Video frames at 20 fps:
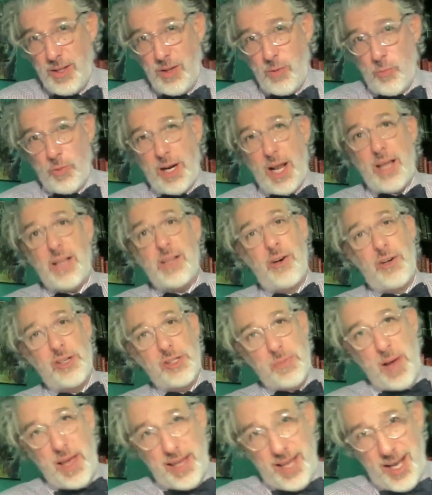When I
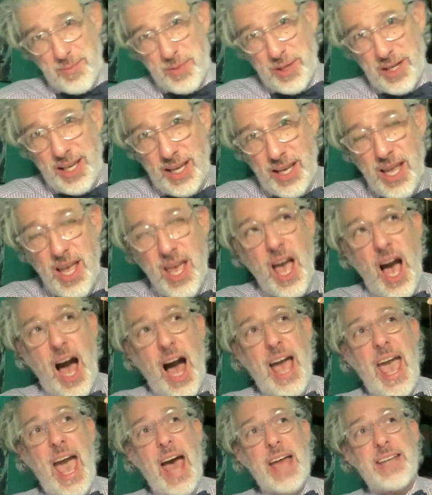closed my company,
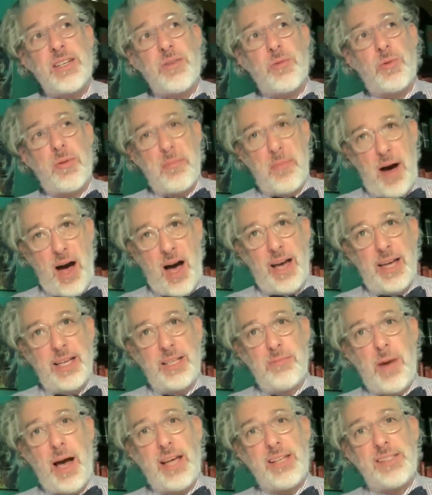I had to
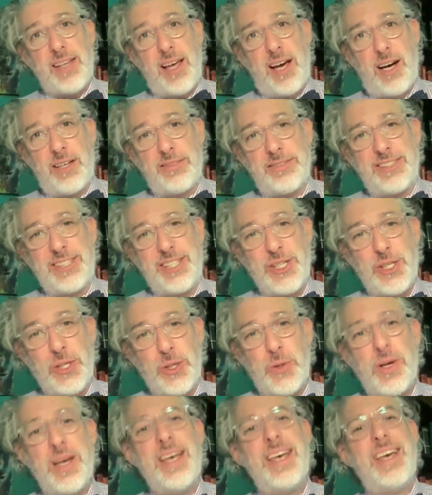remind myself
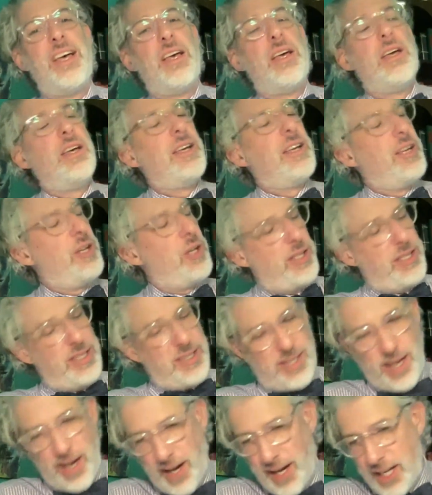to
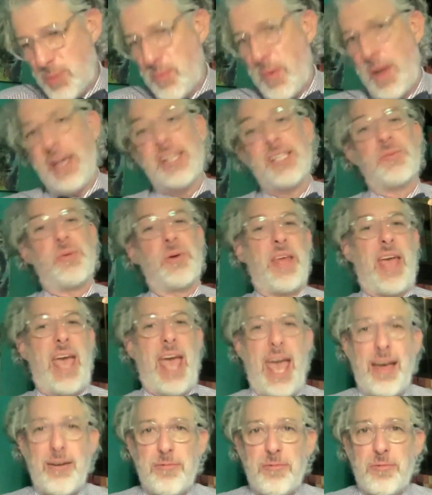touch base with
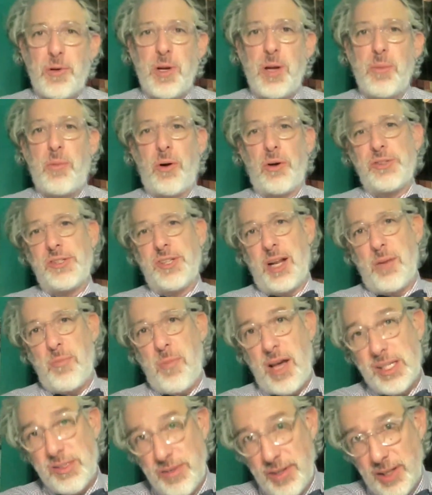every person in
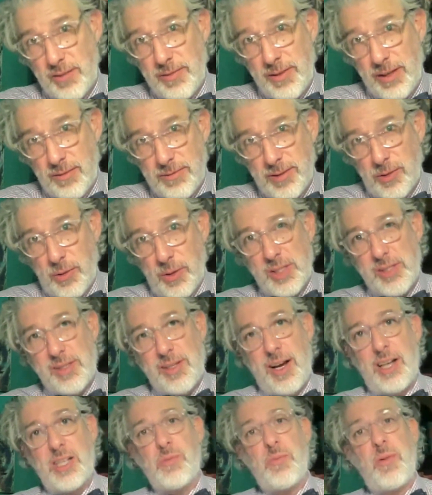my sphere of influence,
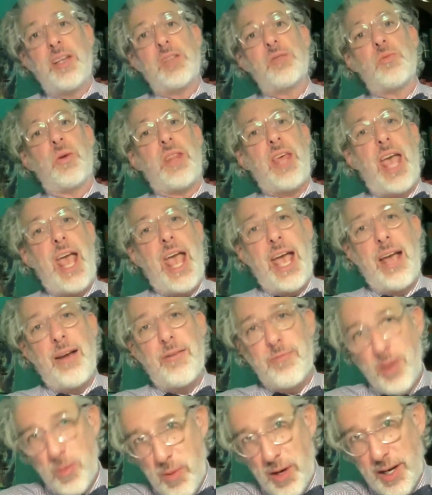touch base with
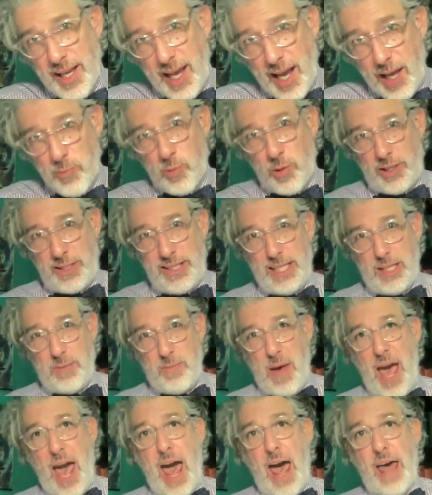everybody I had worked in the
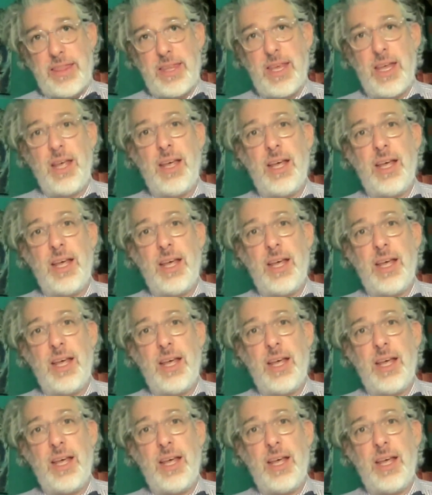past